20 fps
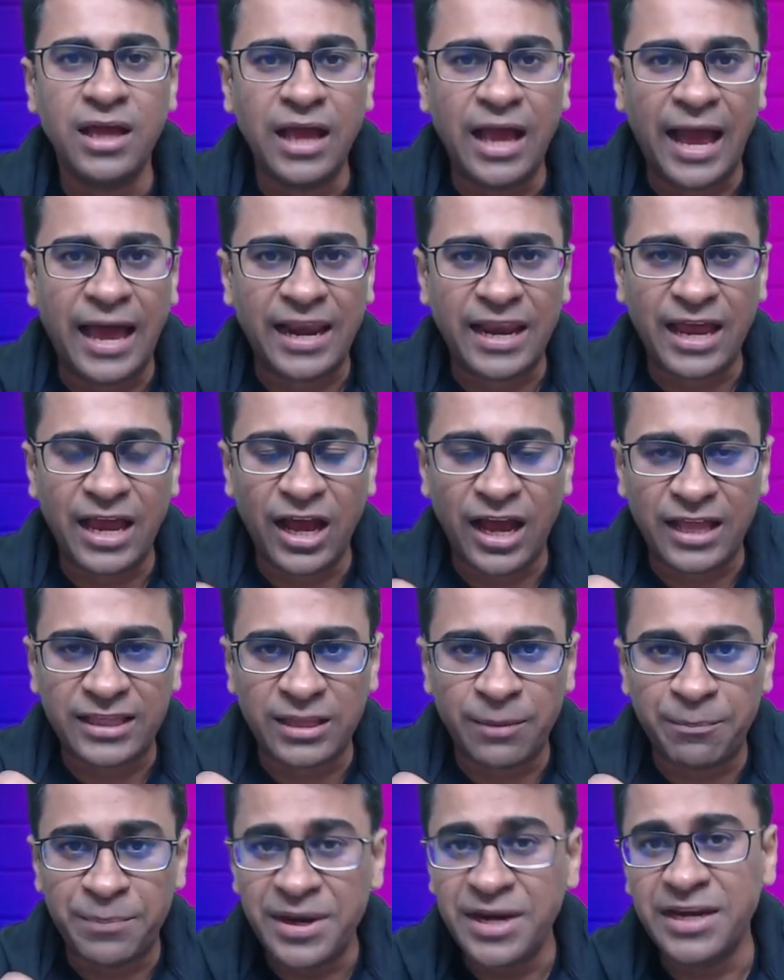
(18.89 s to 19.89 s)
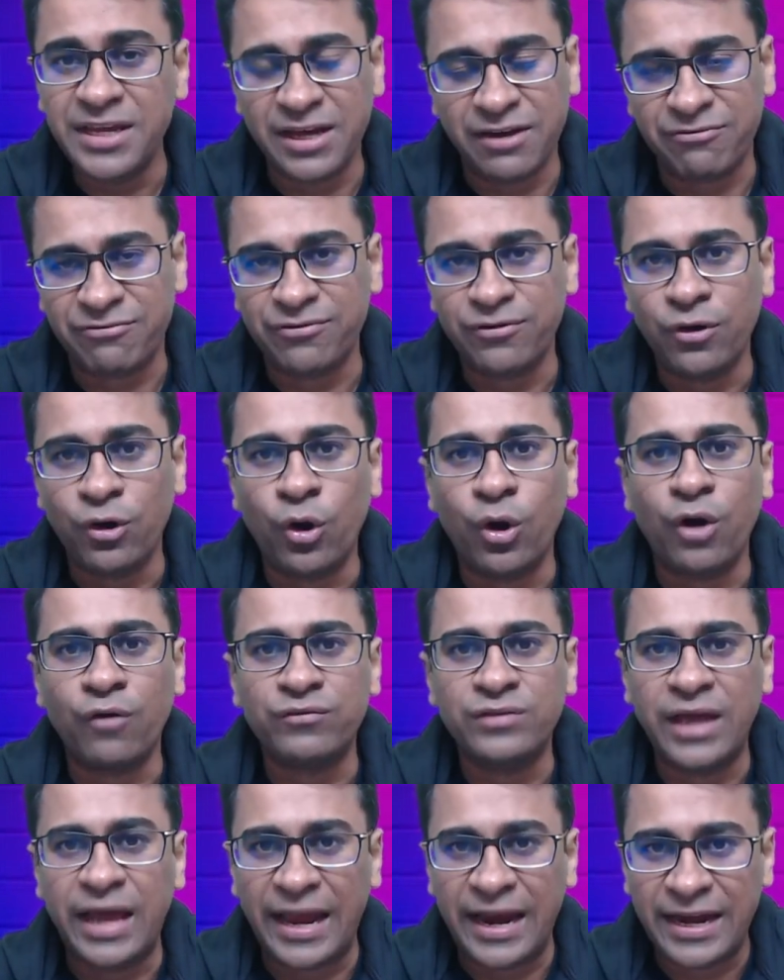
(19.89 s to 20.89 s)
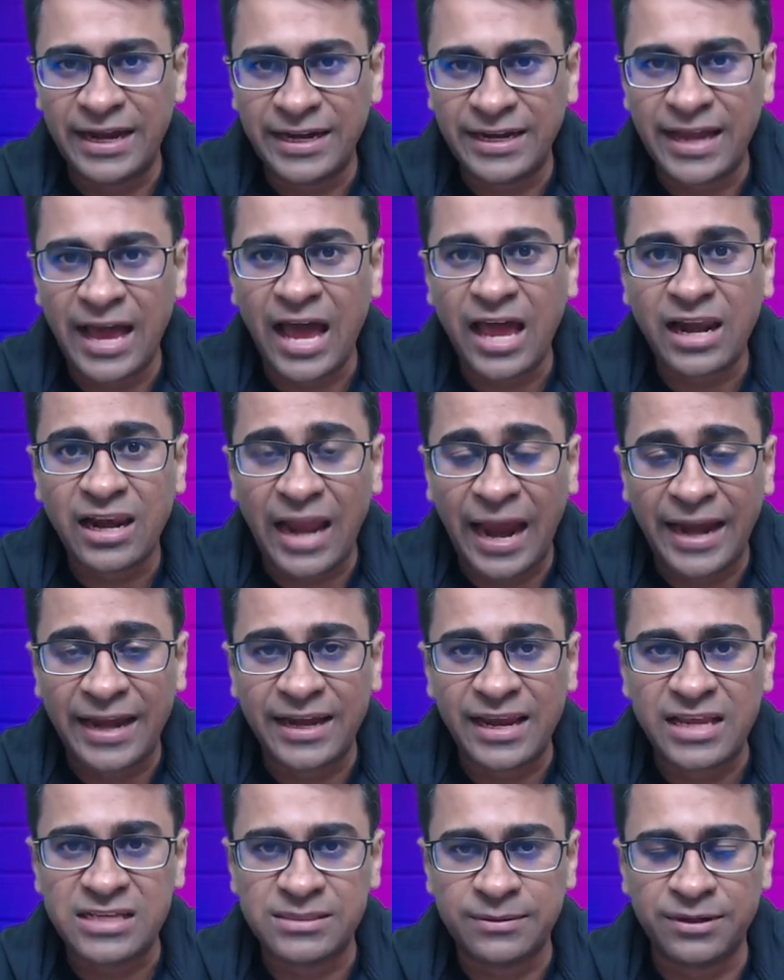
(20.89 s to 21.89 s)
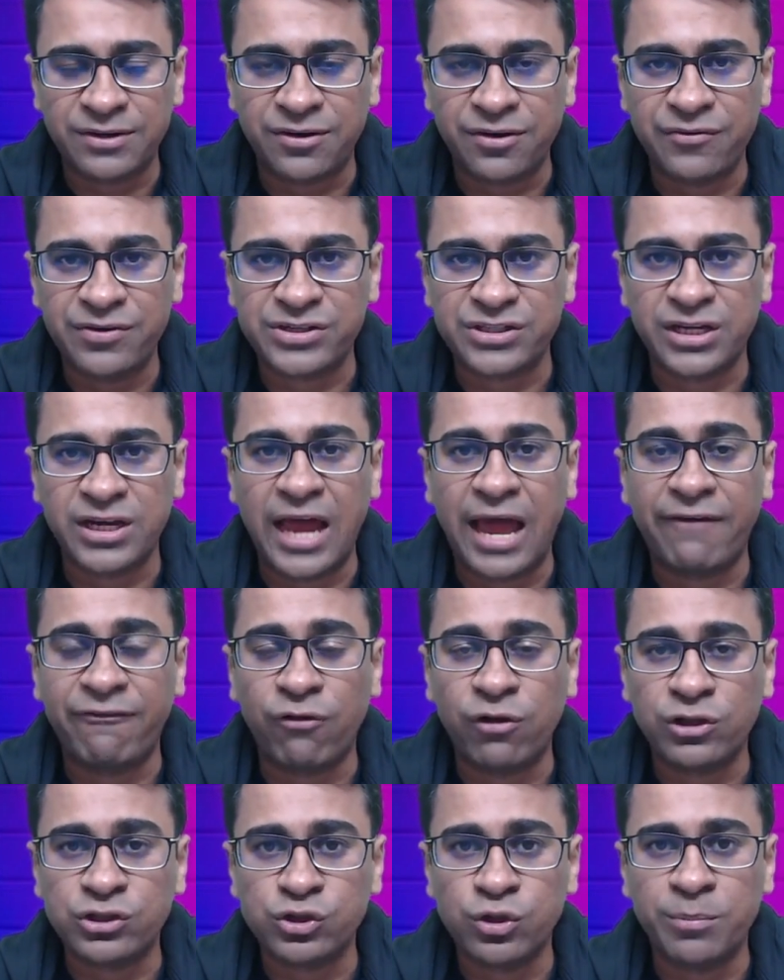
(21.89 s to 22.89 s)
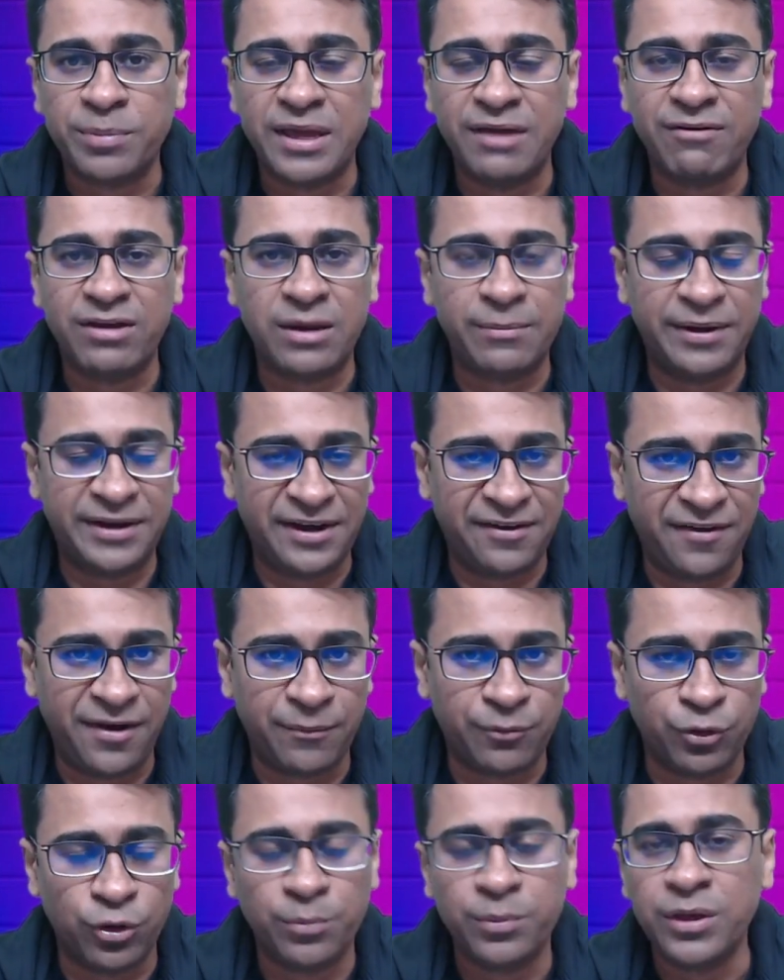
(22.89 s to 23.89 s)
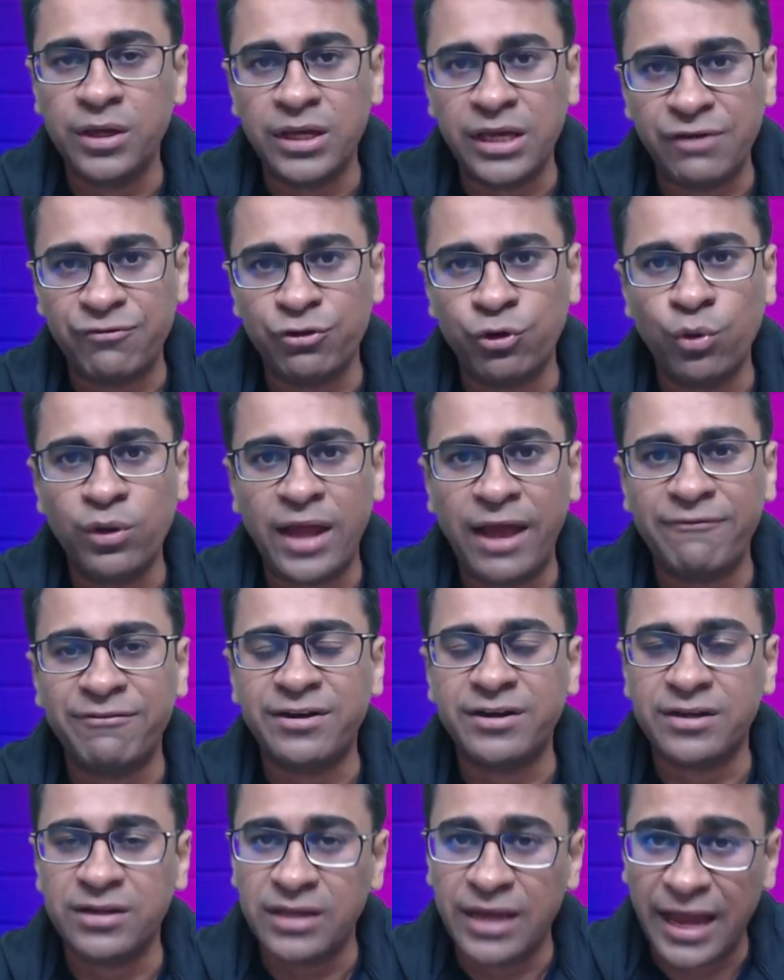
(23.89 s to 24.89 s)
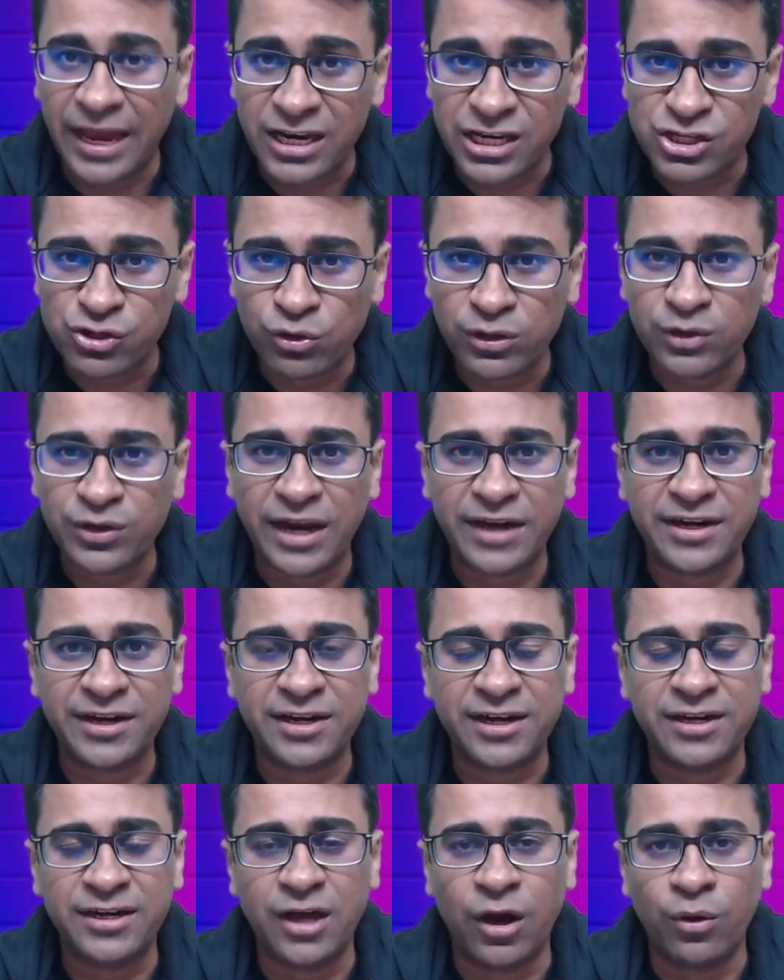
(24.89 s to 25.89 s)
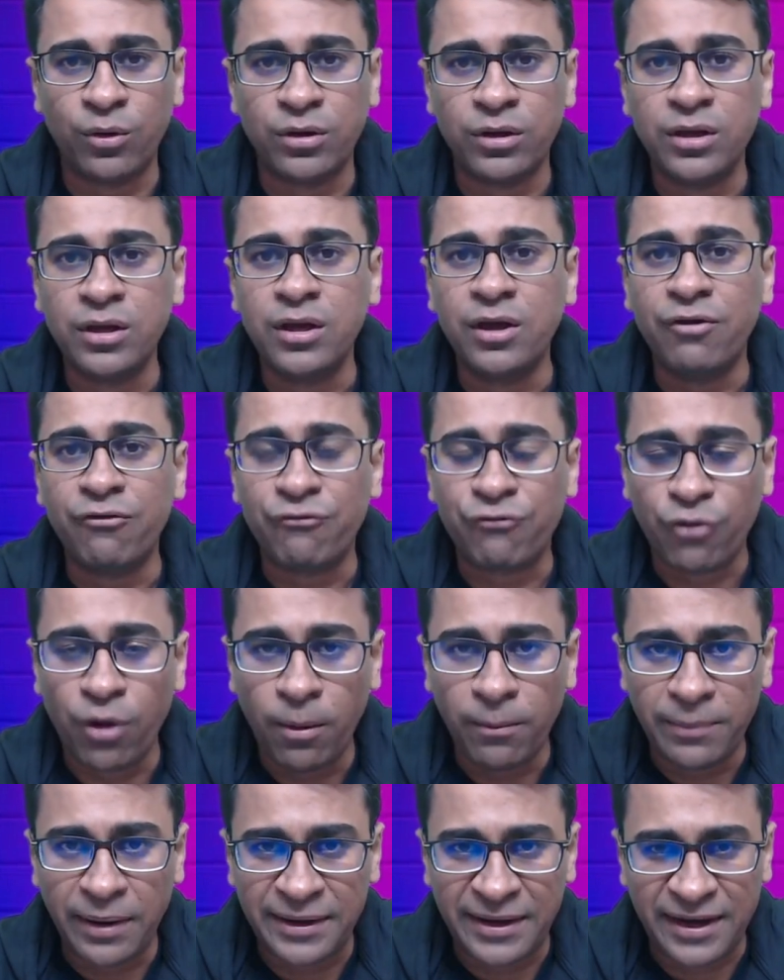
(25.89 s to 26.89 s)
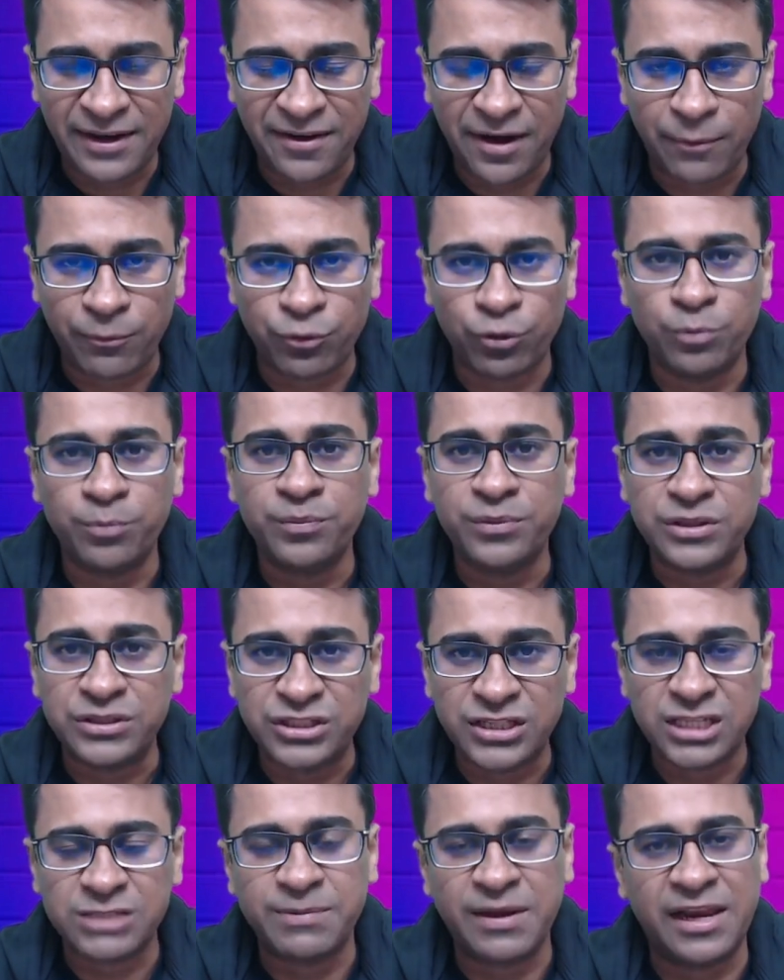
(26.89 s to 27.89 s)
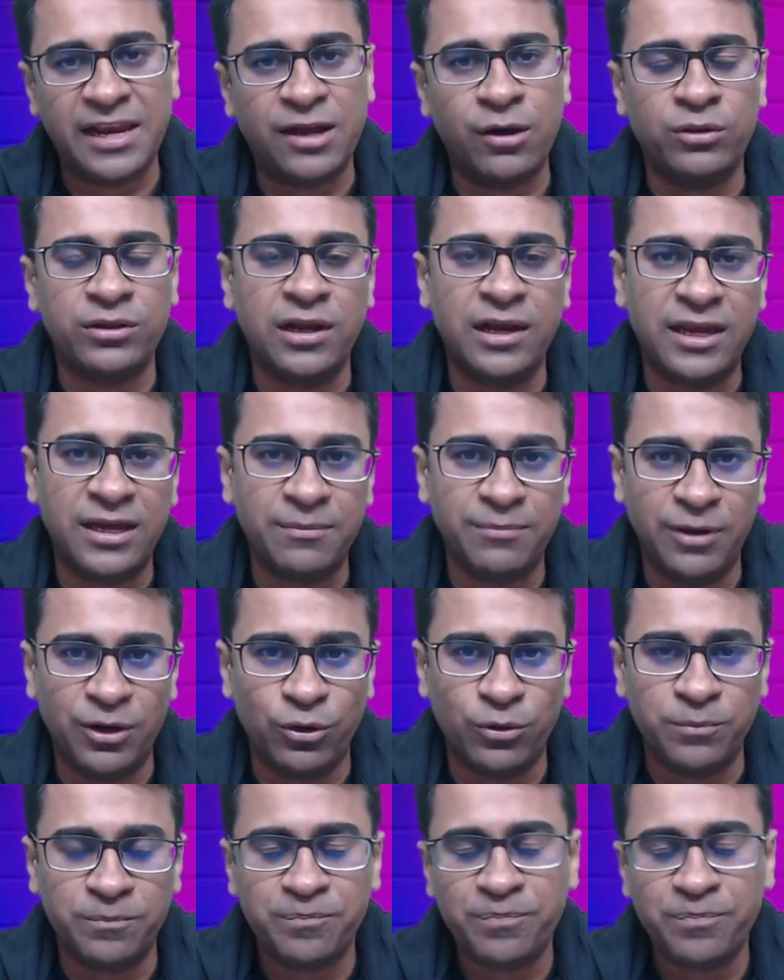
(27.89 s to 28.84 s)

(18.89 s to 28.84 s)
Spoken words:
And the PDF of the entire 19 subject revision, I have also given in my Telegram group. If you don't have it, ensure that you get it down from my Telegram group just by clicking on the link below.